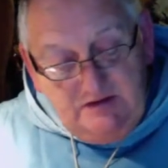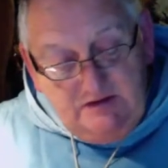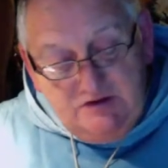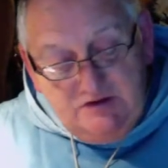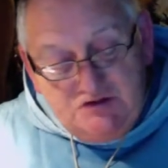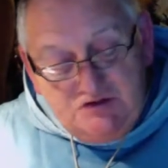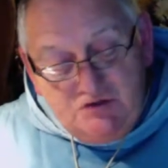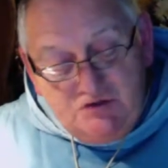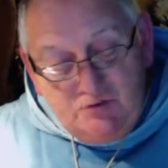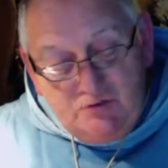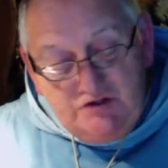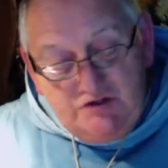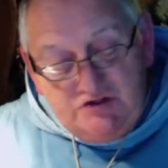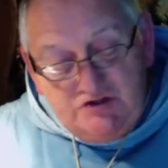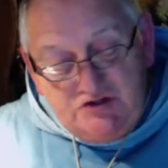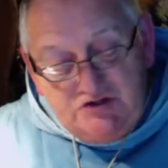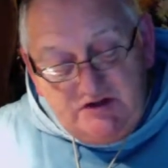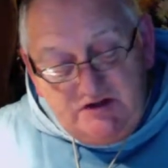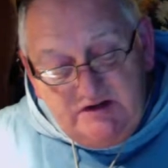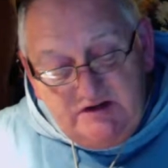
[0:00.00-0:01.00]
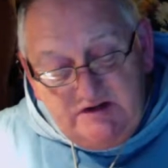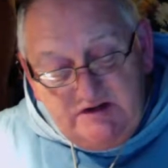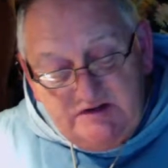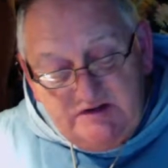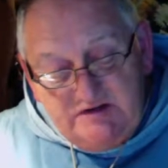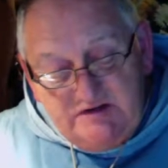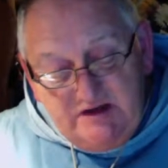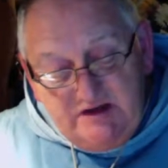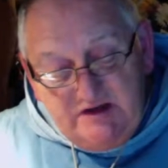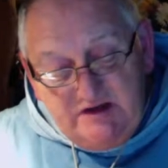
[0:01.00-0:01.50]
into which he is
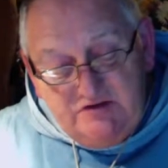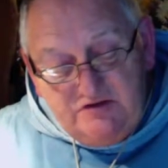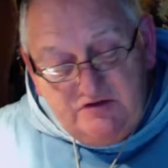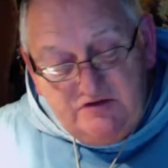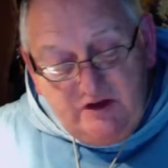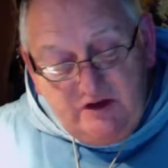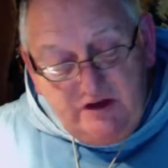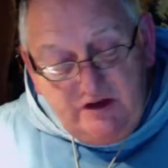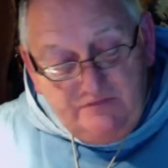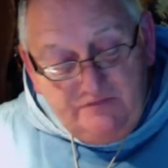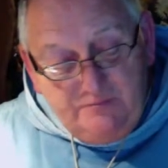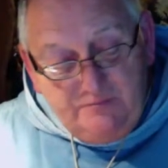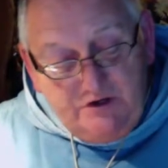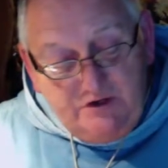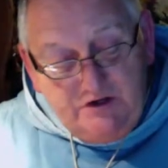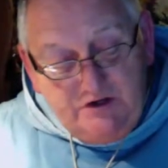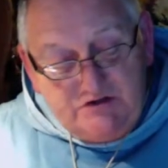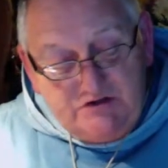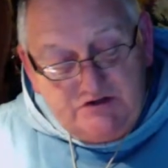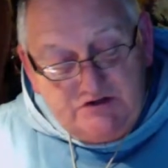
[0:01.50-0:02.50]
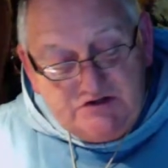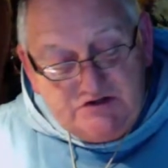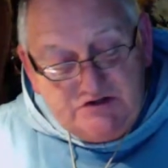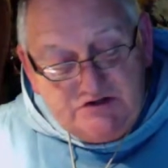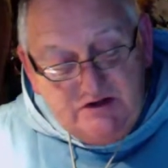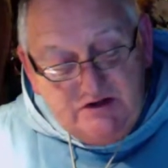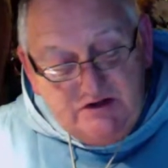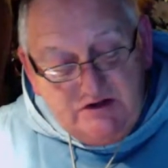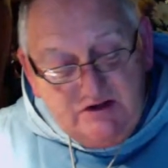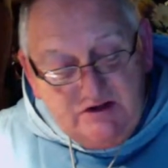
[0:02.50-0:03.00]
said to have merged
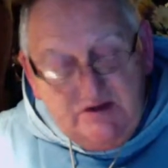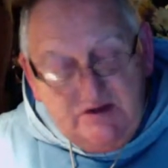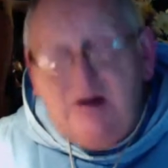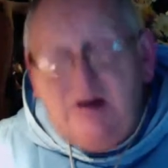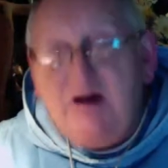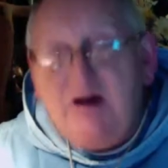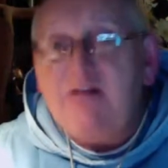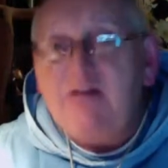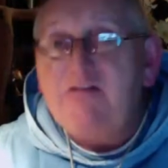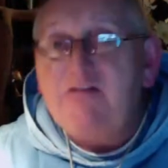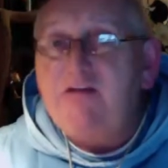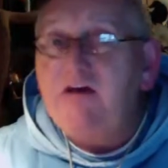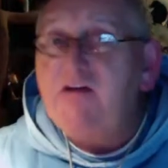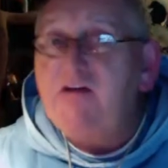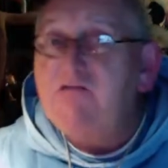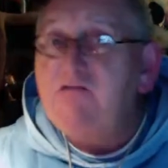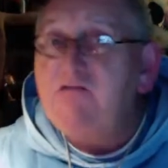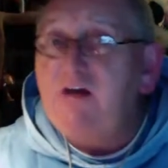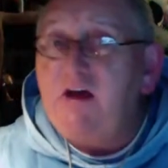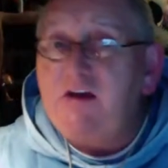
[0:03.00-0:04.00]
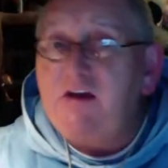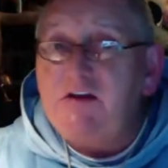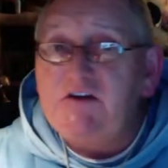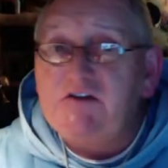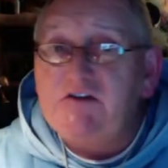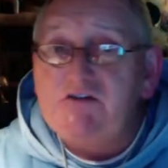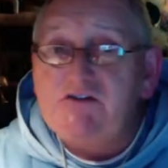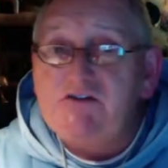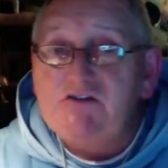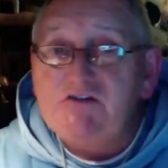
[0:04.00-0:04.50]
and then
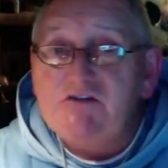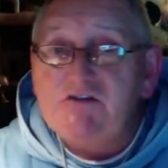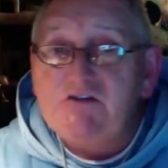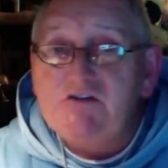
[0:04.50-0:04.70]
vanished.